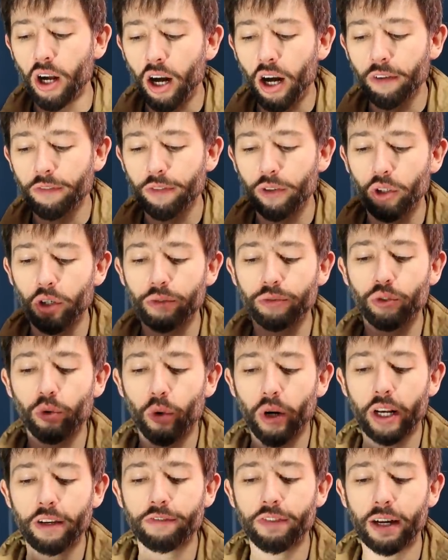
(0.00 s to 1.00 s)
offer of
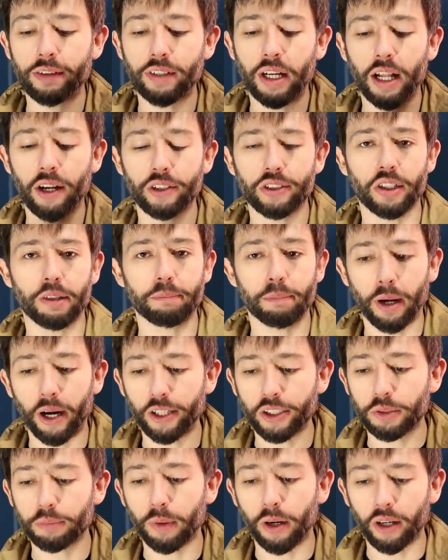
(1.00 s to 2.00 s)
$25 on
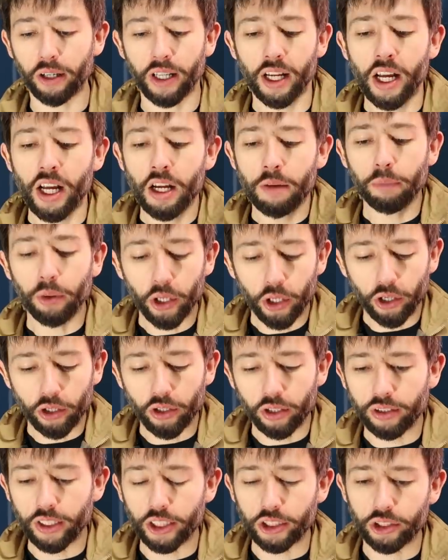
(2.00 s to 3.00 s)
Poshmark. Pretty
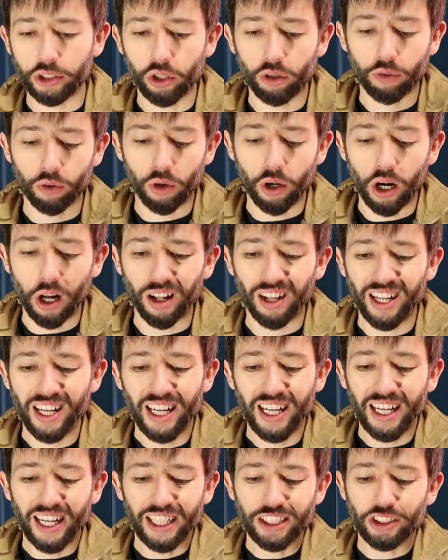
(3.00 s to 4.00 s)
good condition overall.
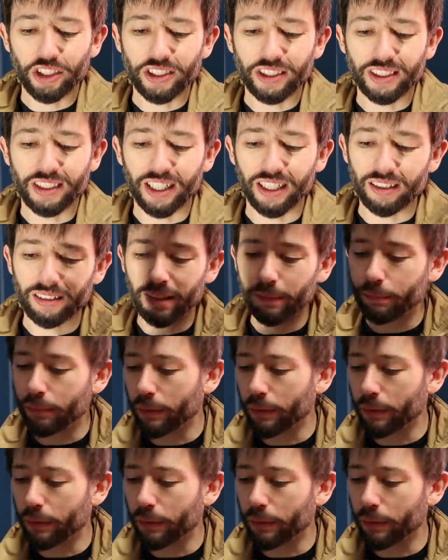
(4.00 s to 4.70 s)
It's just the, the